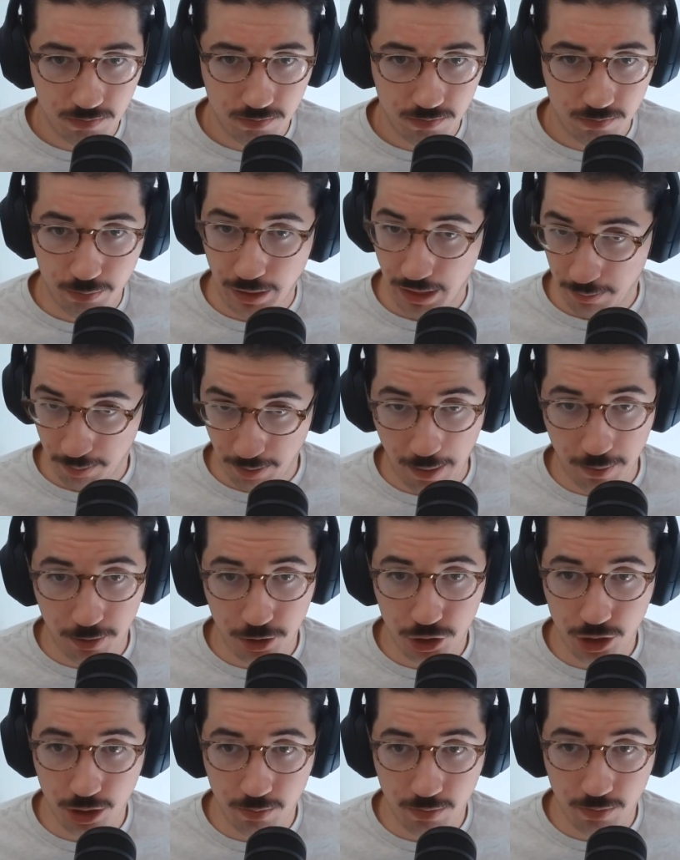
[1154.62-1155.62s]
but I probably
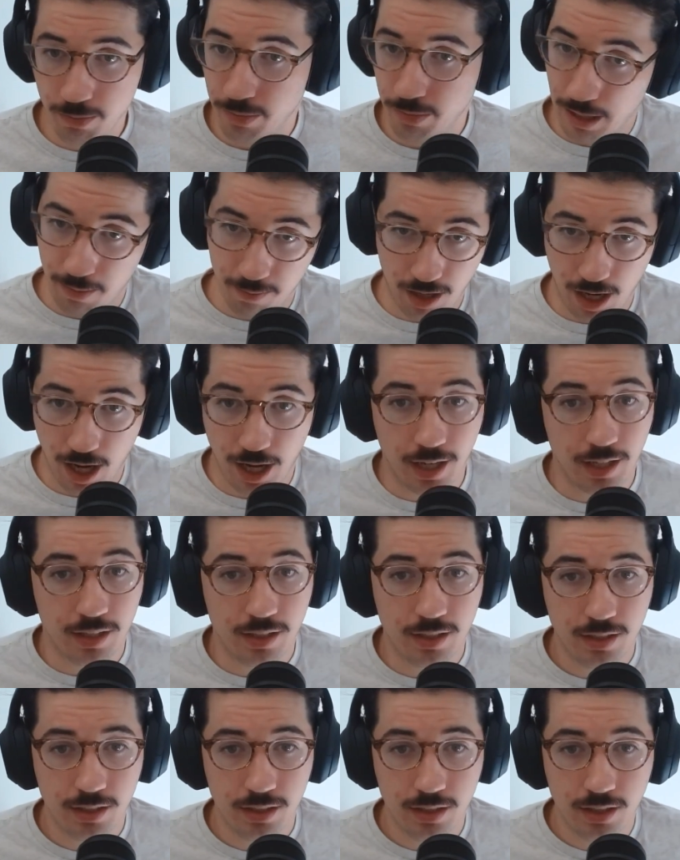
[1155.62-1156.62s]
should be, but I'm not.
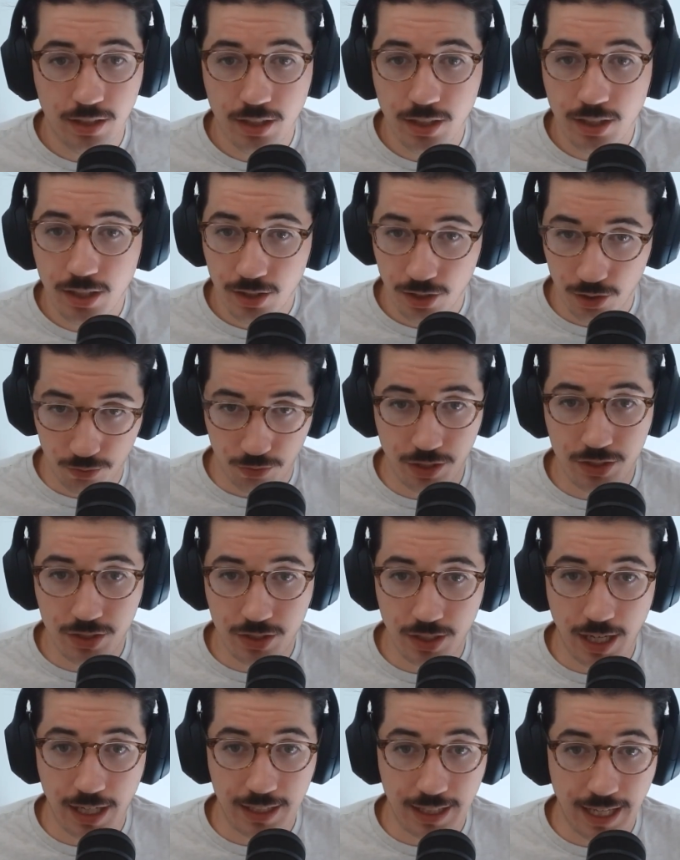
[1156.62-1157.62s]
The
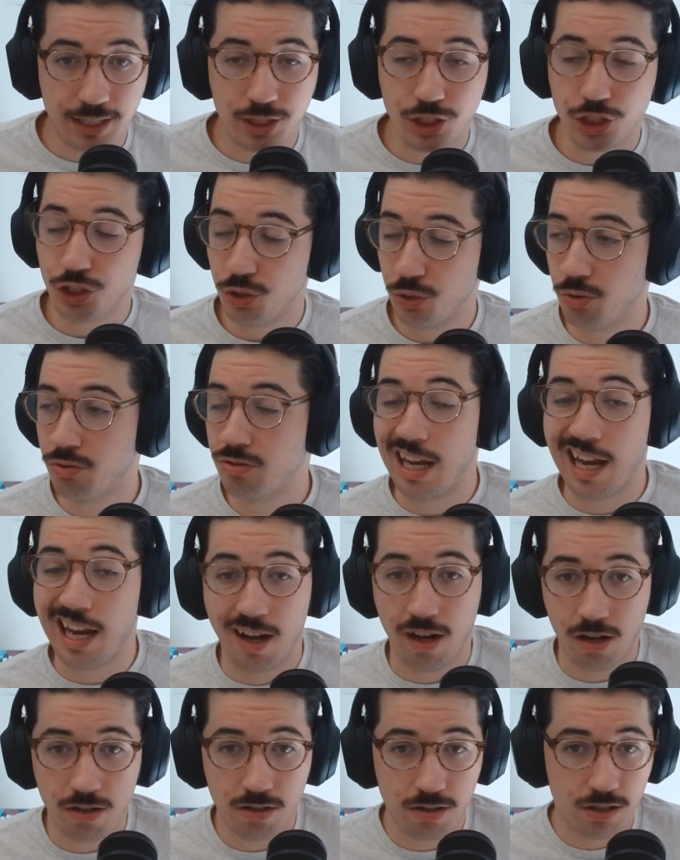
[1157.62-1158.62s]
reason I like to use
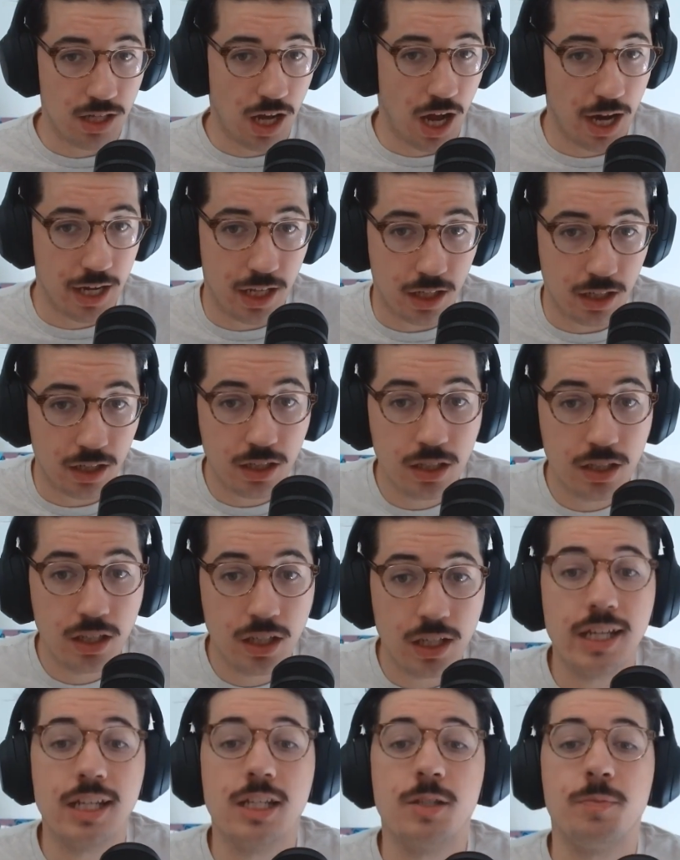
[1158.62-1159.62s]
air.ink
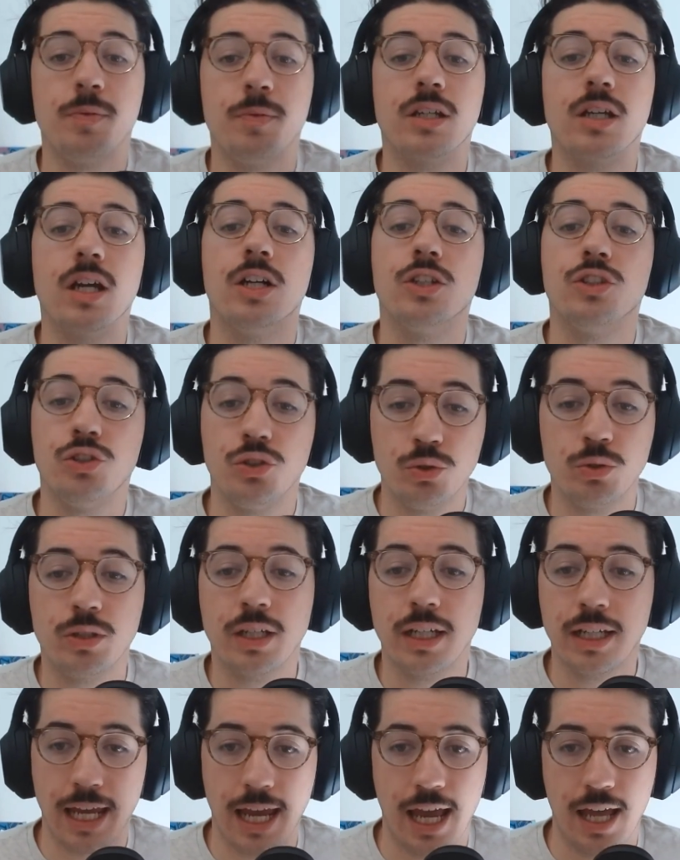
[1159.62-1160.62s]
is because you
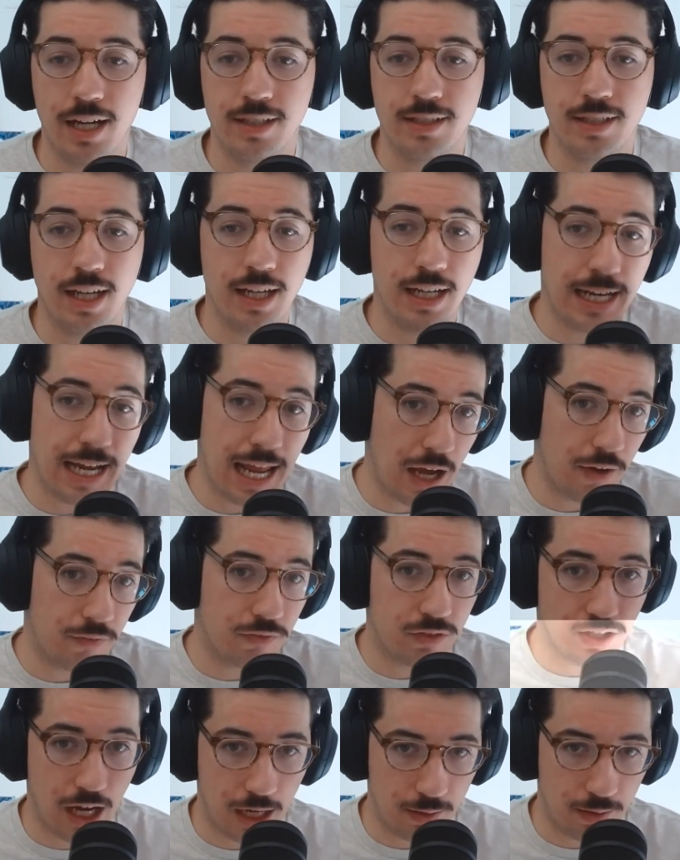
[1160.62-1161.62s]
can annotate and have
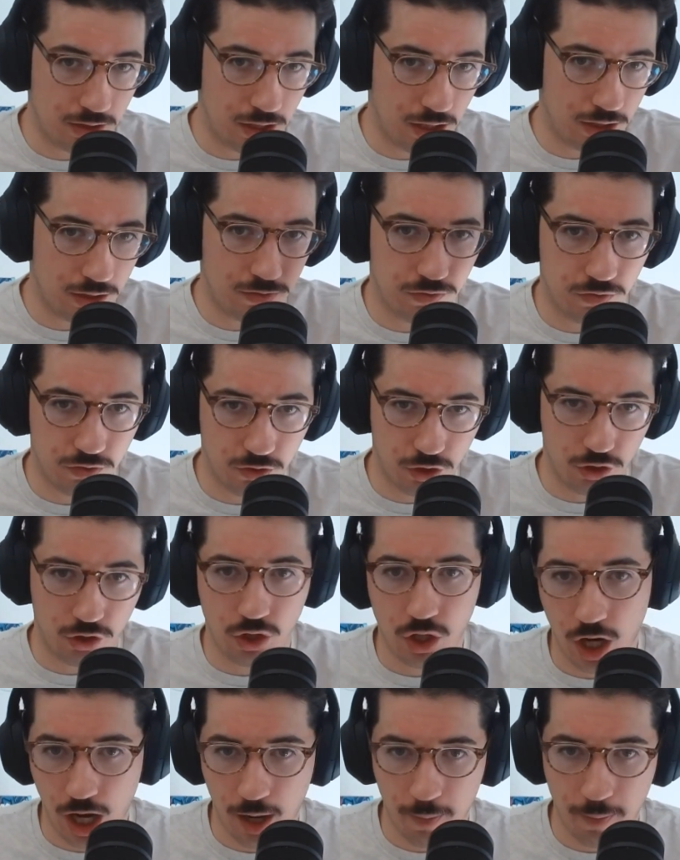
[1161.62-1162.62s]
timestamps for your
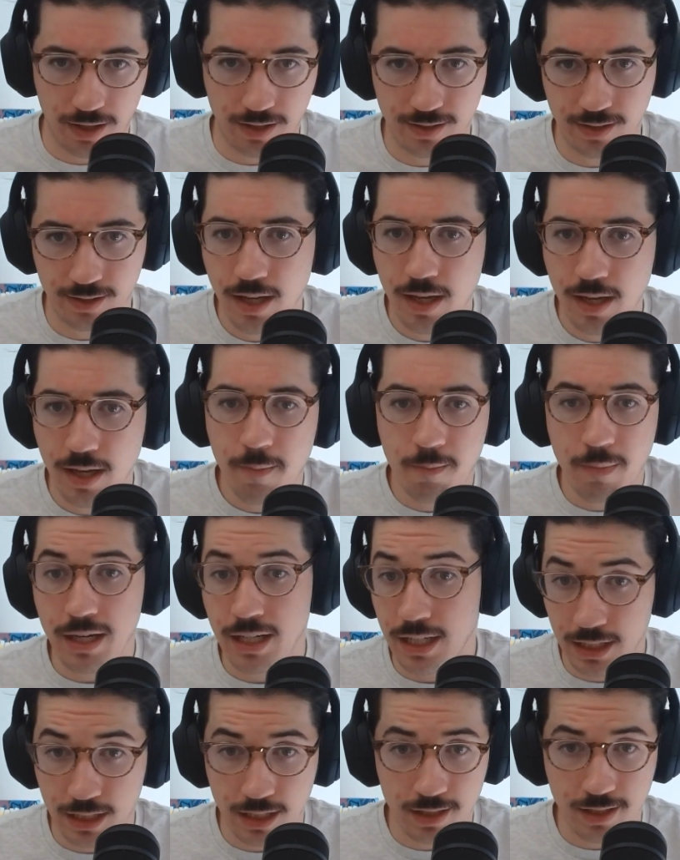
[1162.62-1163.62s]
comments,
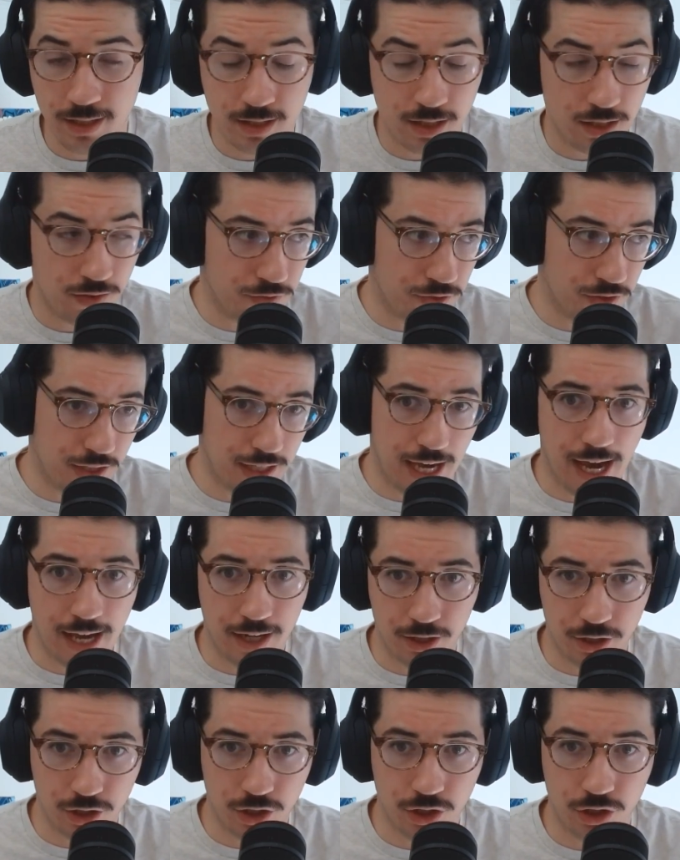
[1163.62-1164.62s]
making it easy for the
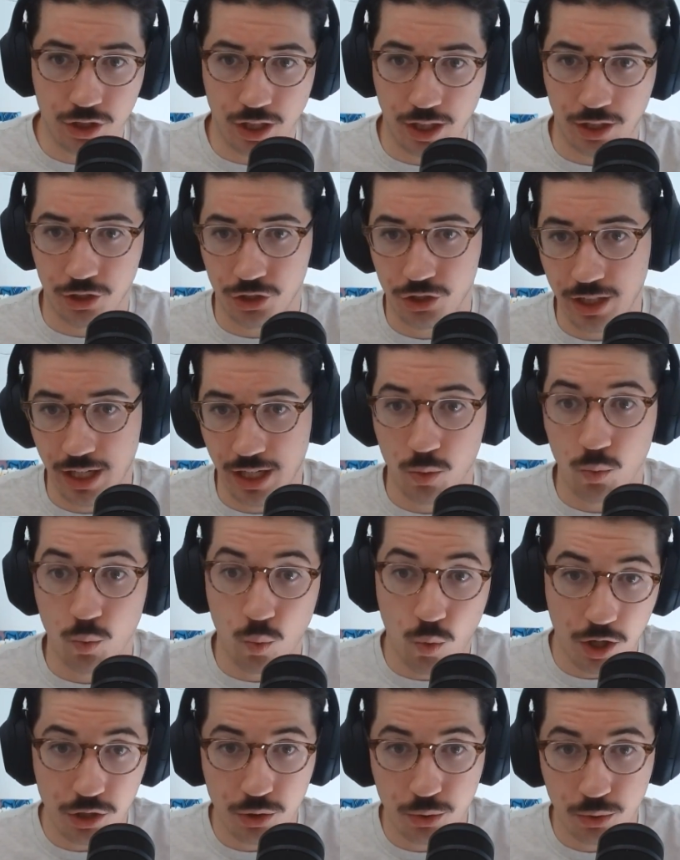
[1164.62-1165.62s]
editor to understand
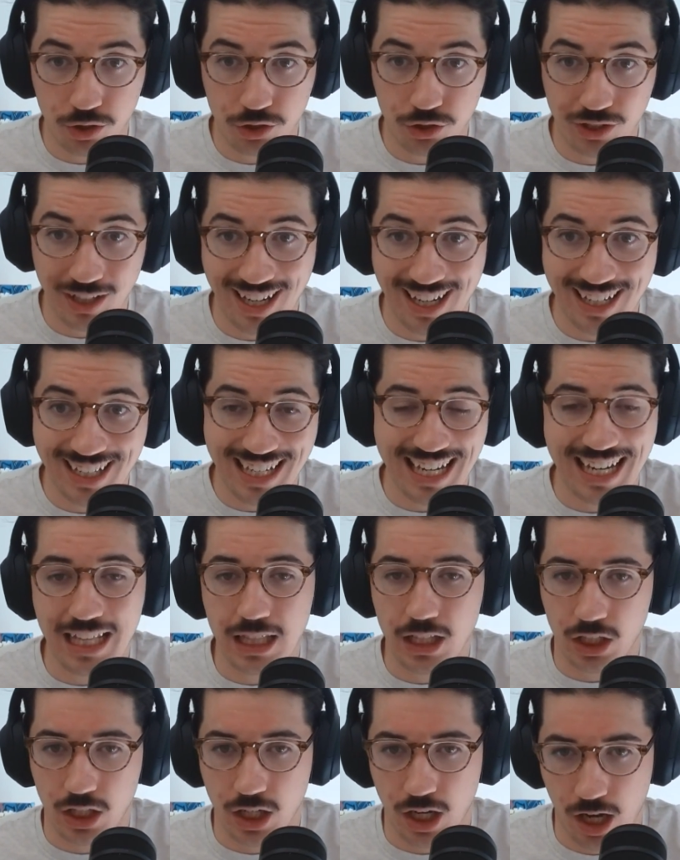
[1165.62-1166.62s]
what you are saying in
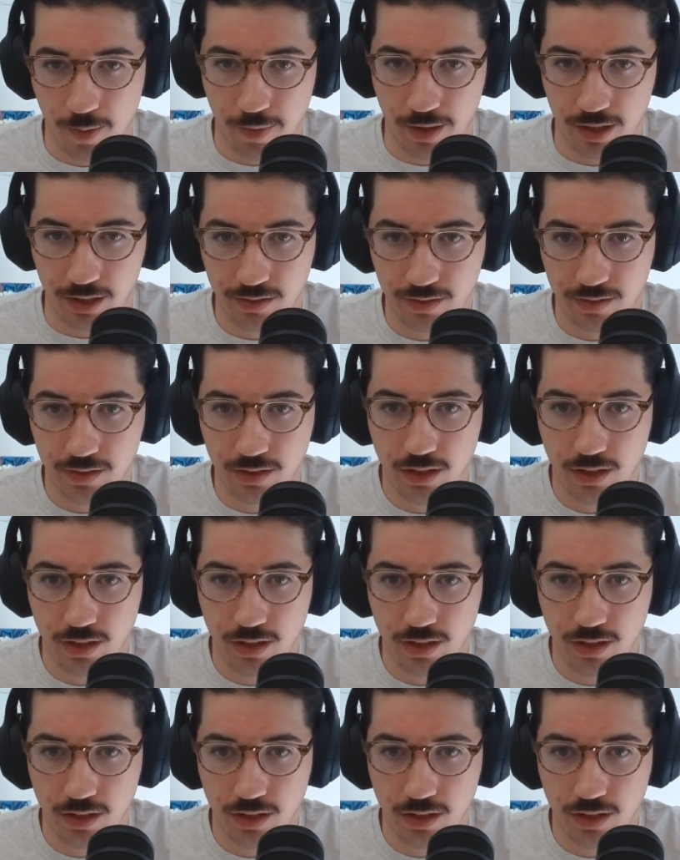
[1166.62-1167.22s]
the comments.